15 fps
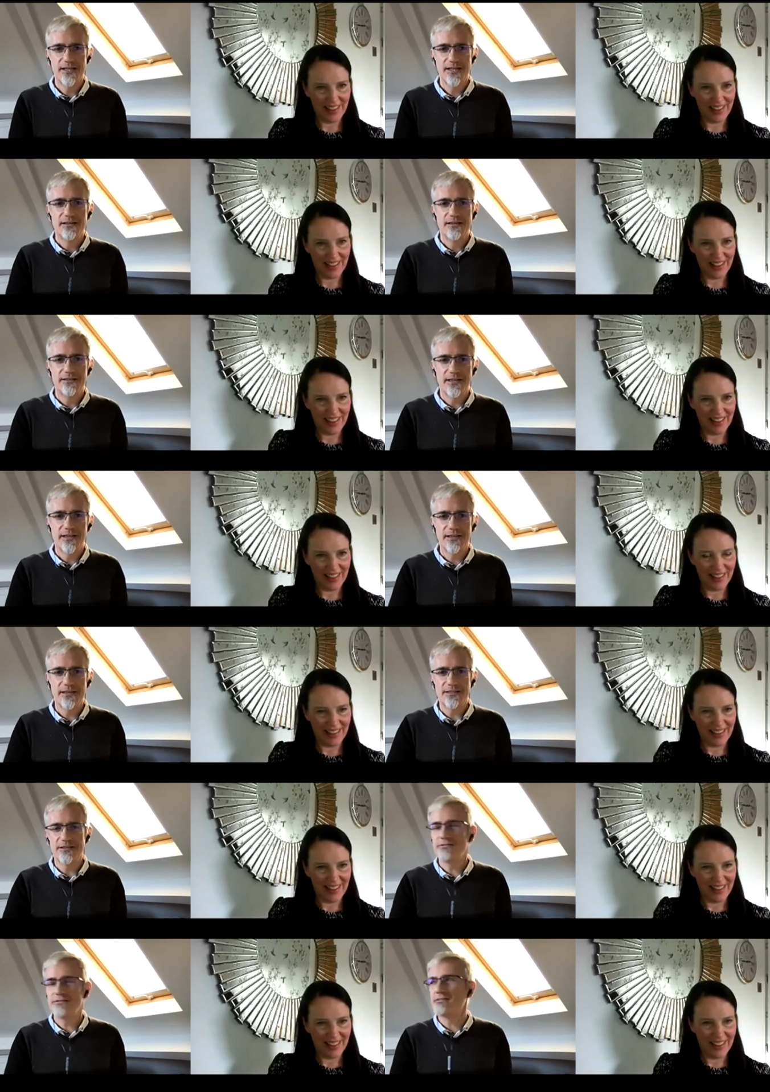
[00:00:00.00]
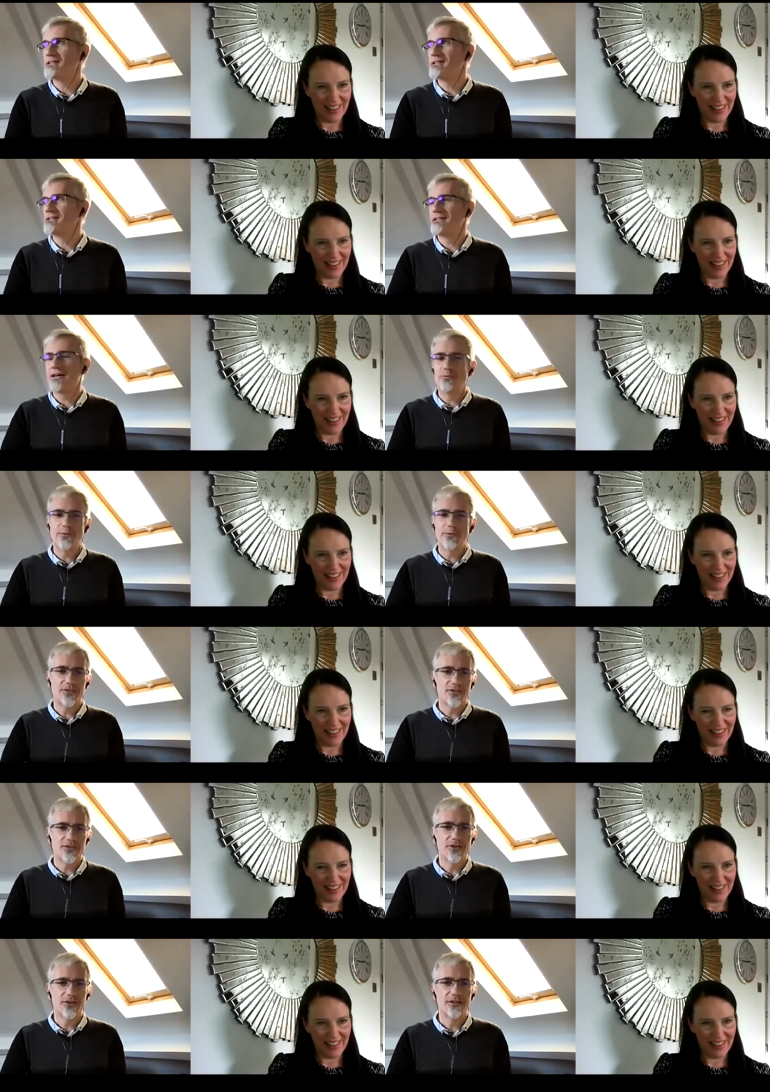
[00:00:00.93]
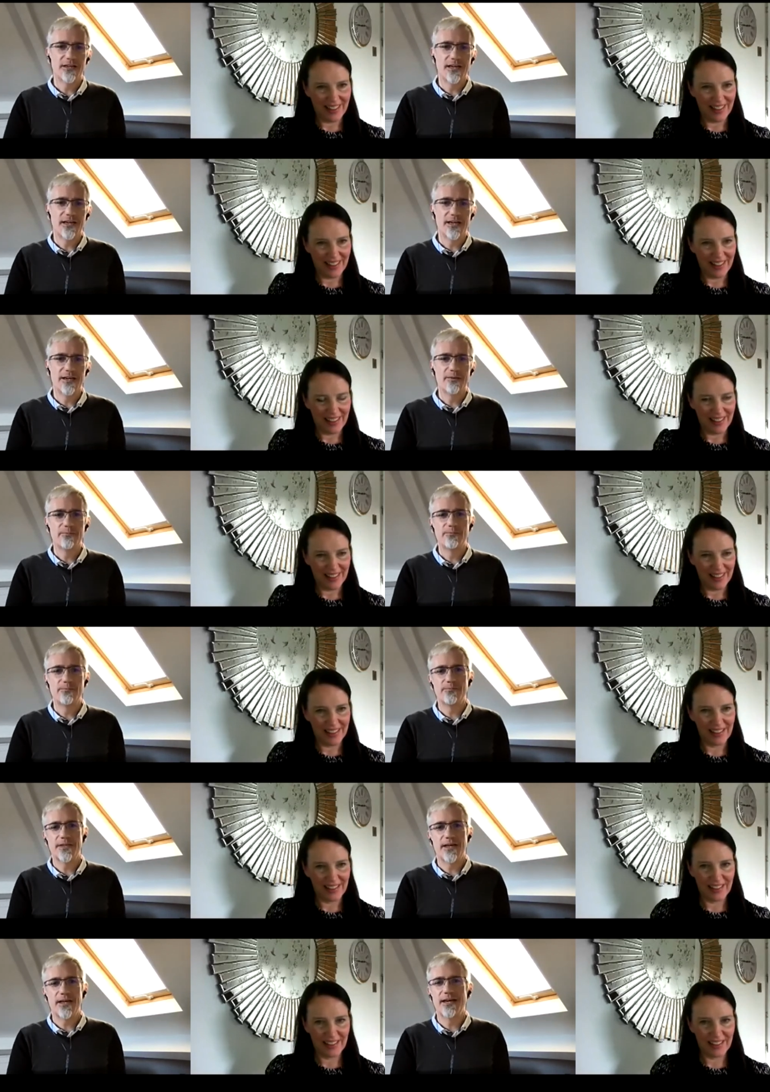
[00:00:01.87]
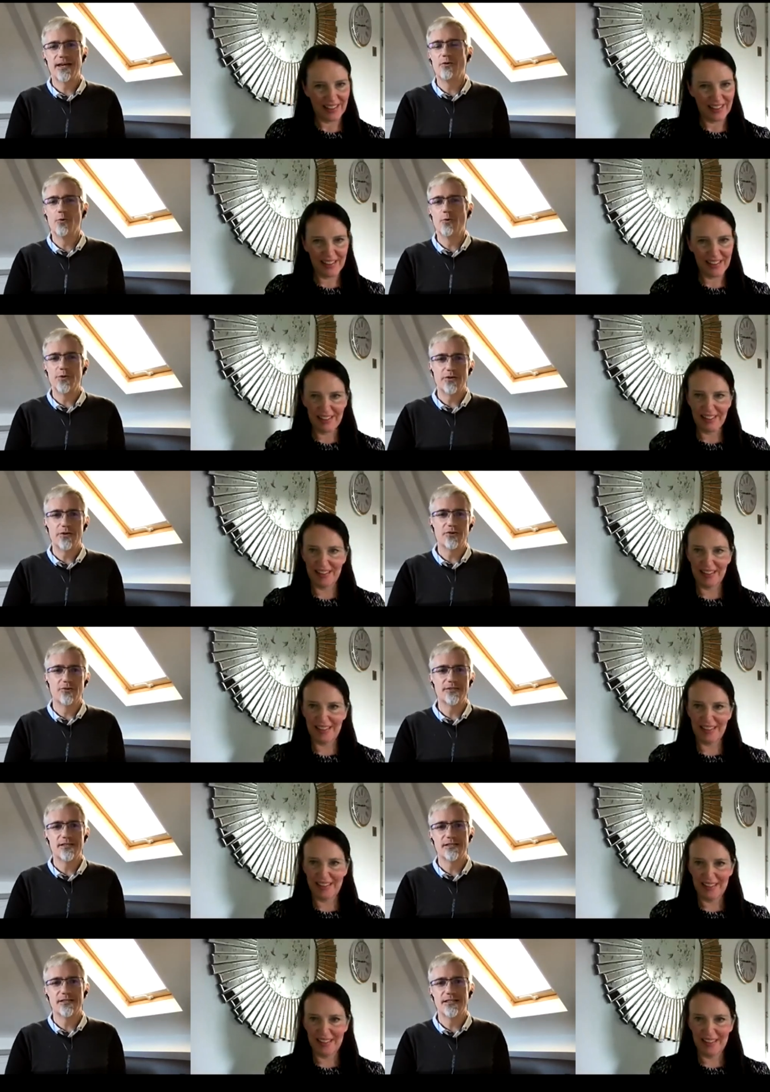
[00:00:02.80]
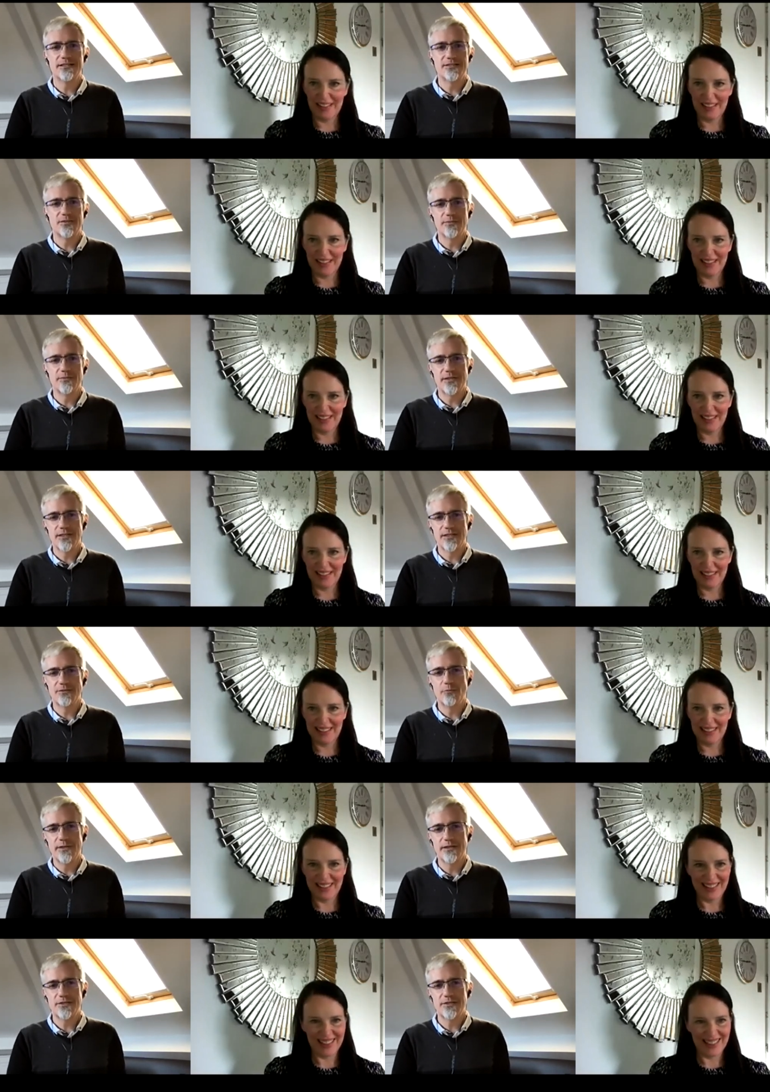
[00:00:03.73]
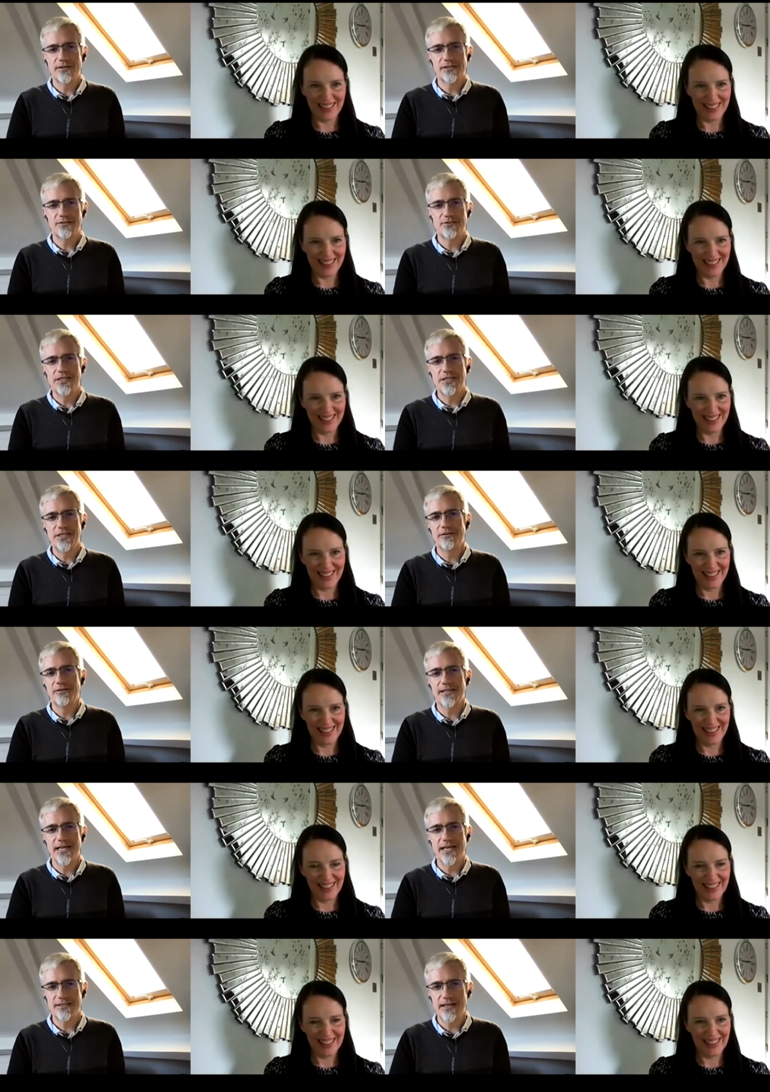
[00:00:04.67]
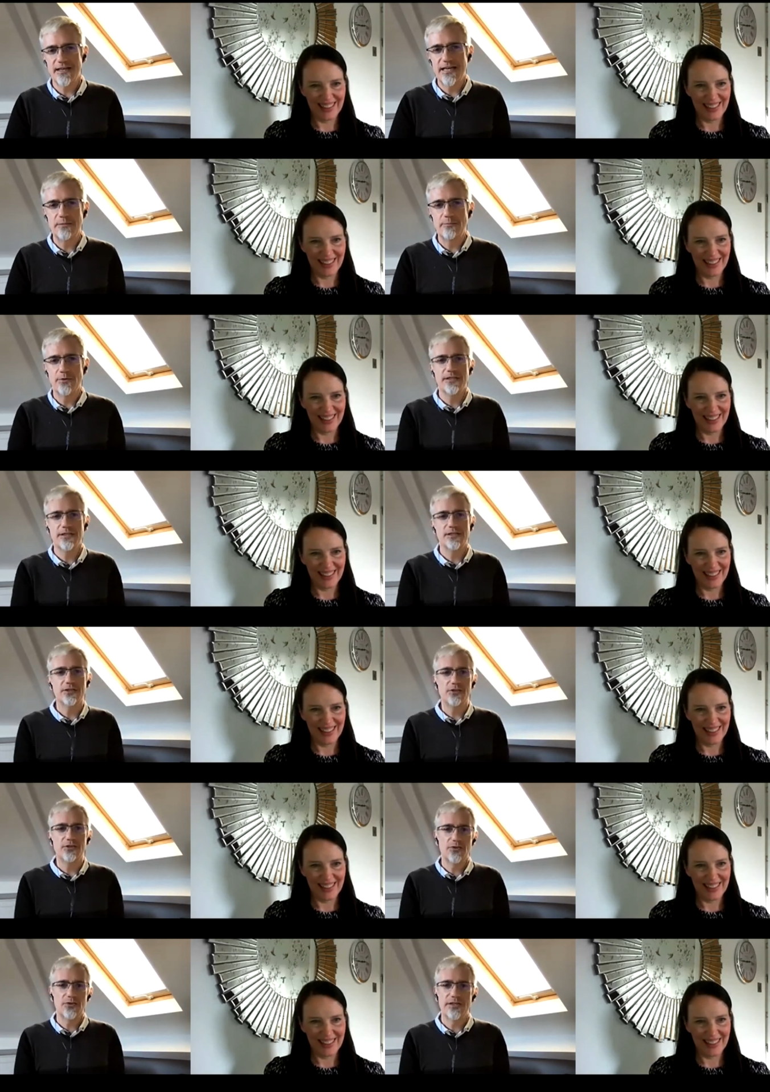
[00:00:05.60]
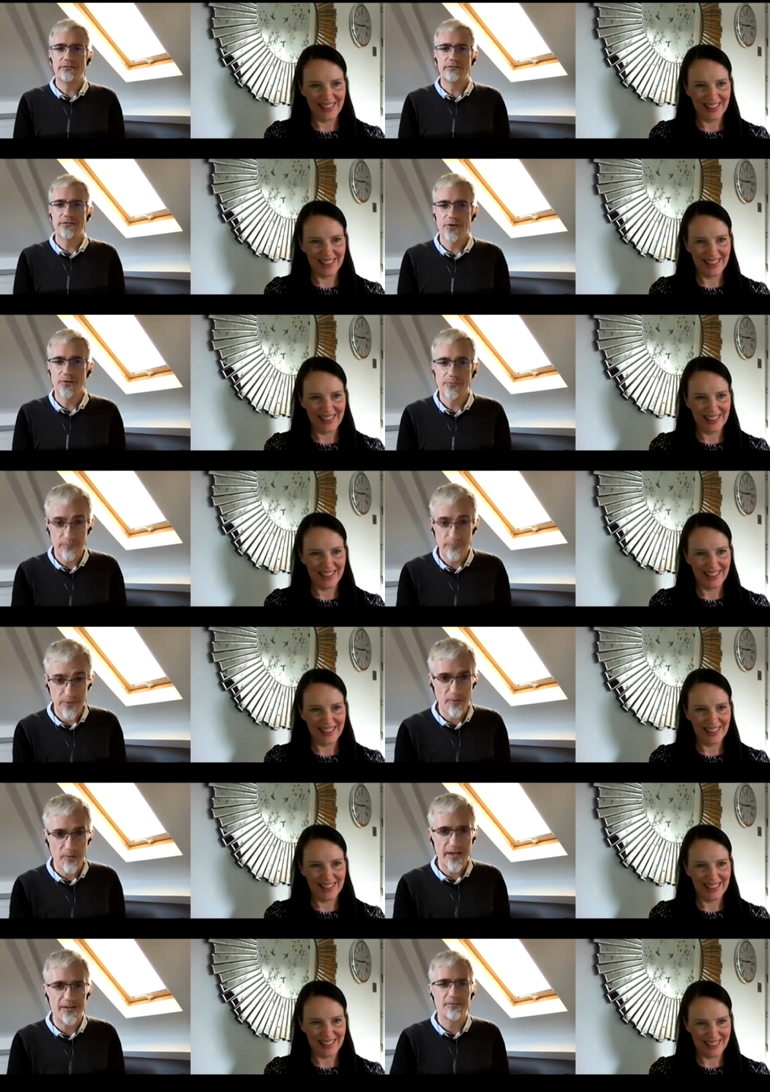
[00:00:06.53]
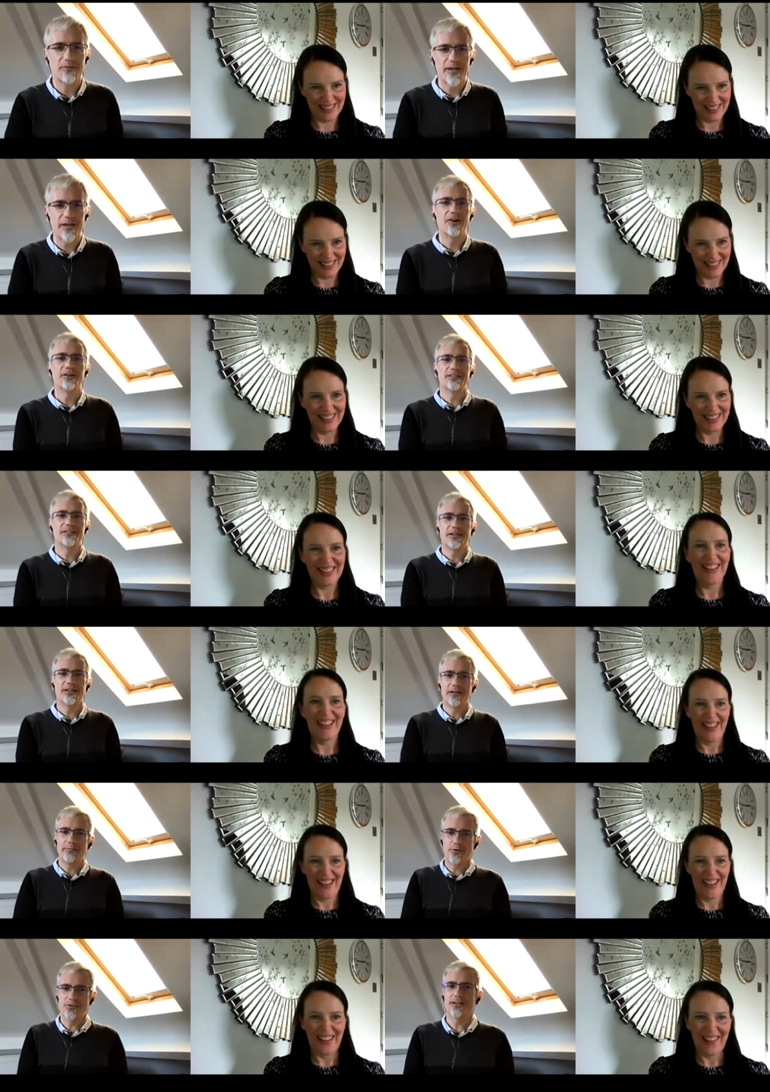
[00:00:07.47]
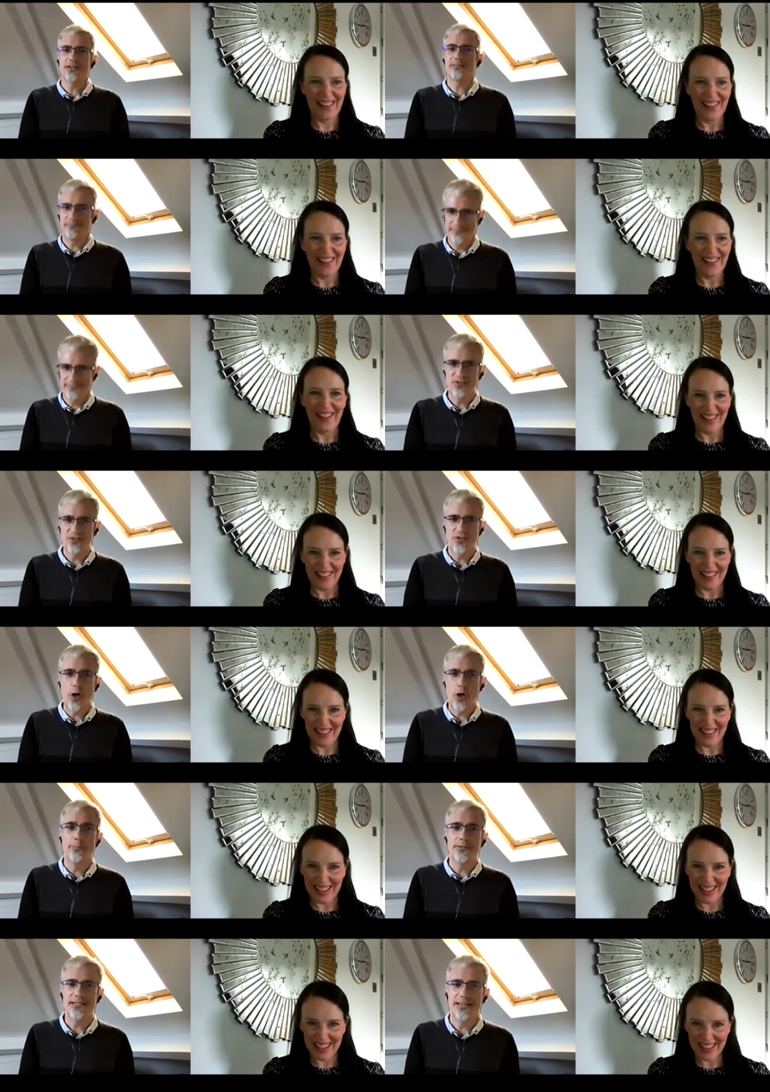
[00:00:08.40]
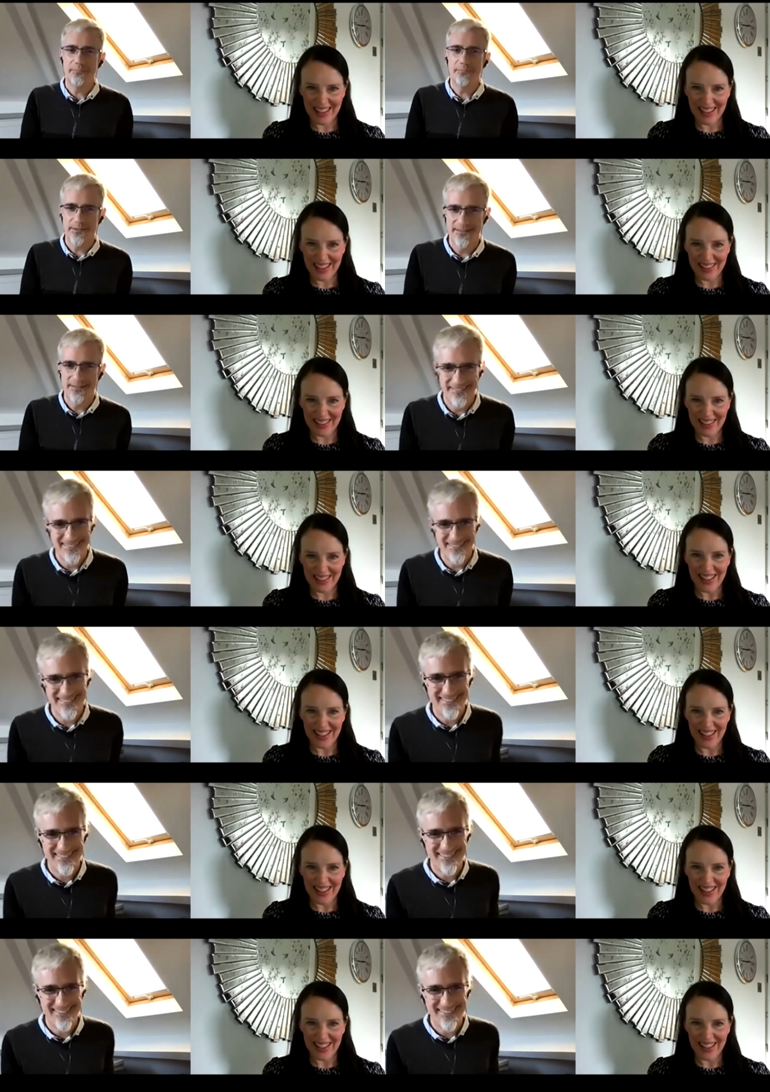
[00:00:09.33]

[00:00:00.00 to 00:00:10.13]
Speaker 1: they you know they can help you turn um, uh, audio content into something that will be interactive, geolocated that anybody can use on their phone. Great, great idea, great project. Top Thank tip.